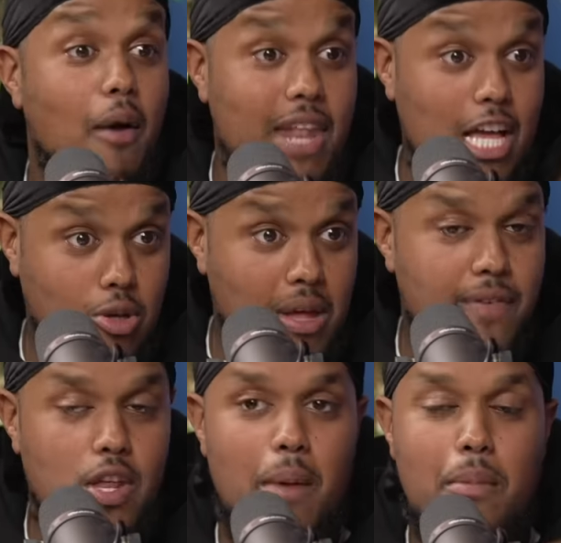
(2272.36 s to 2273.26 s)
I, when I dropped
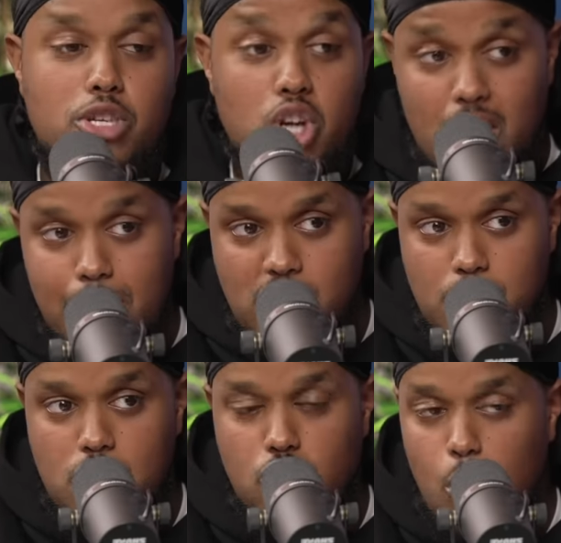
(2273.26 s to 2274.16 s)
that video, I remember Sharky
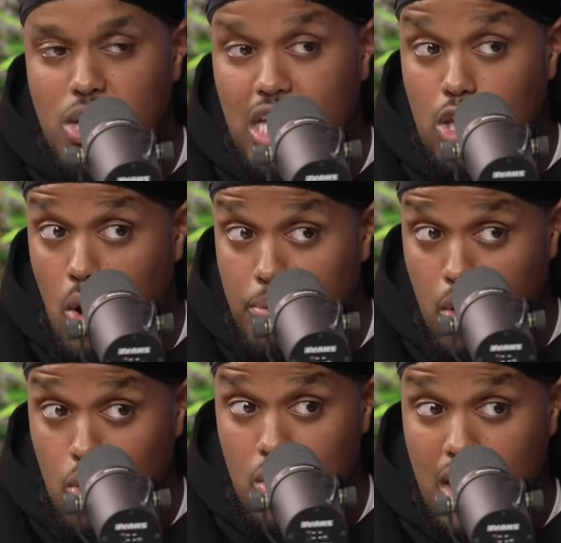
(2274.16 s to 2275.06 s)
messaged me straight away saying, "Yo,
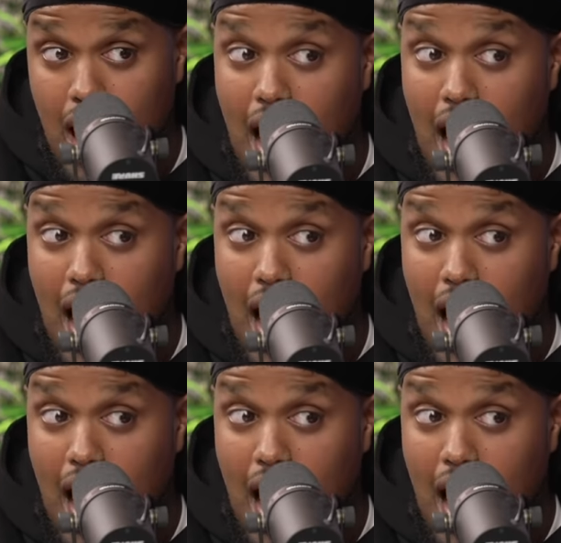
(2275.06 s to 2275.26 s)
bro,